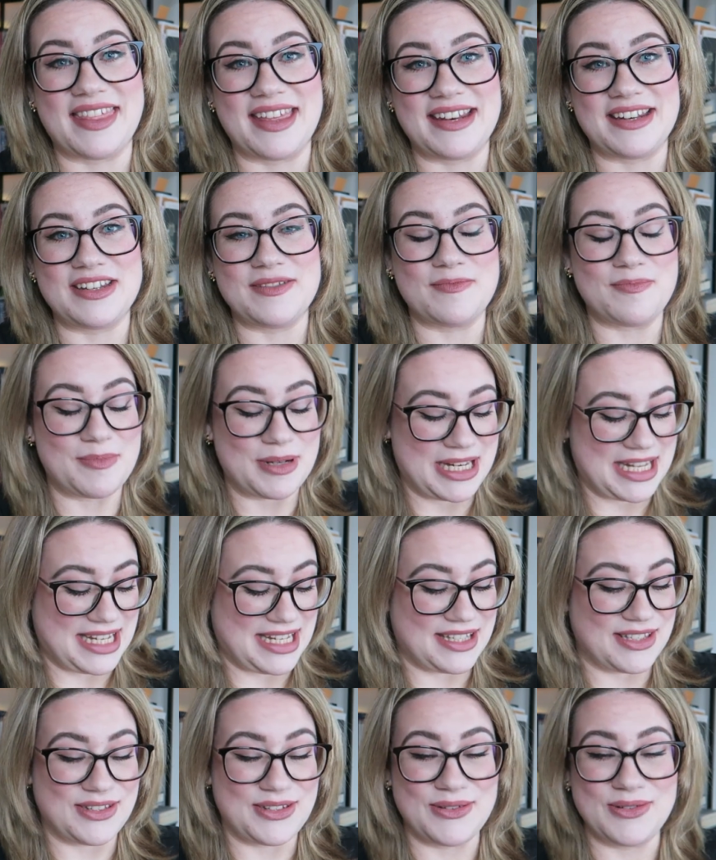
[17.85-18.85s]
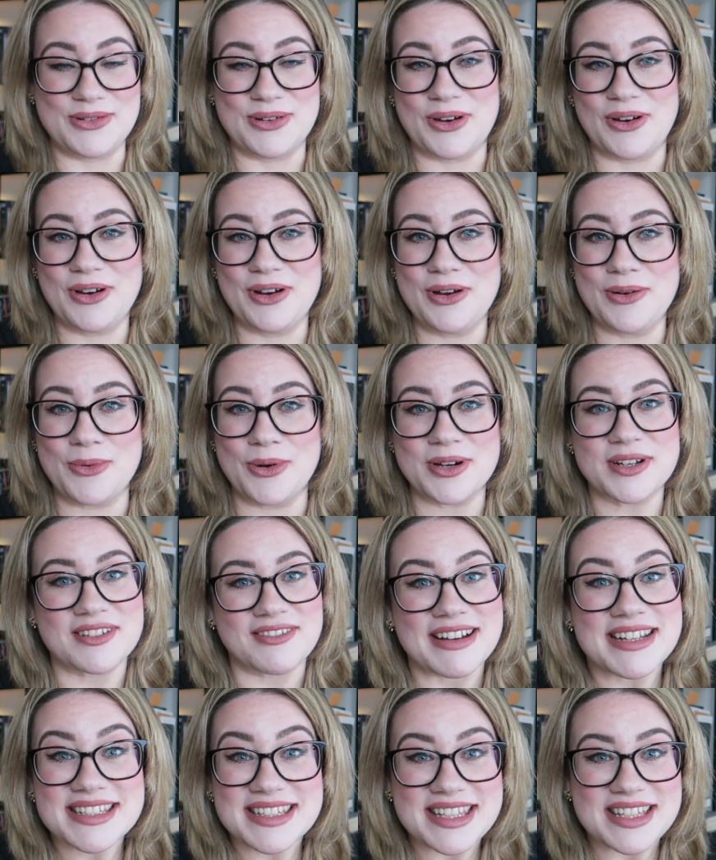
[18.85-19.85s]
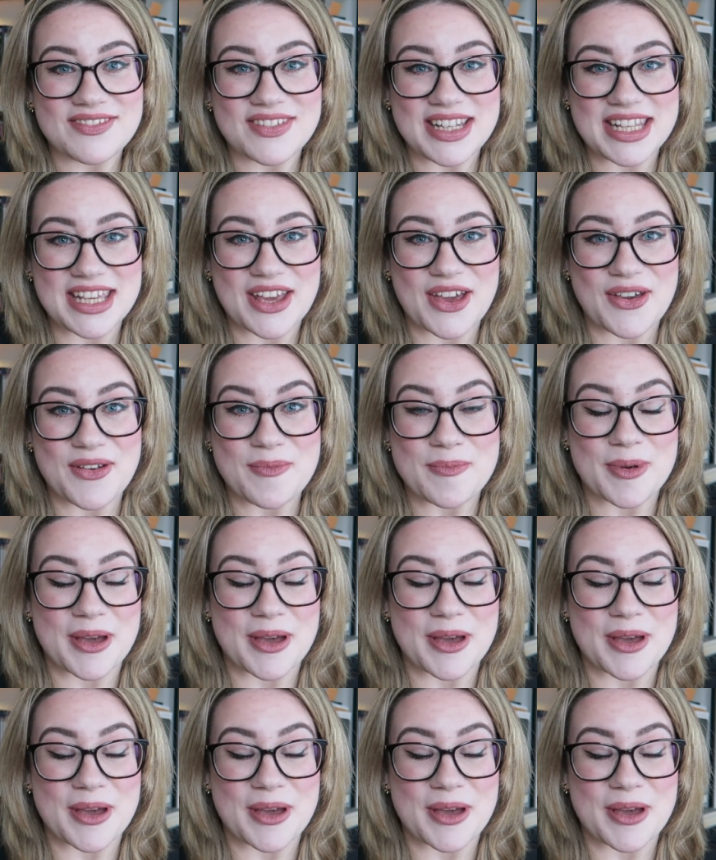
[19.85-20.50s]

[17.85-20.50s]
then please do not watch the rest of this video.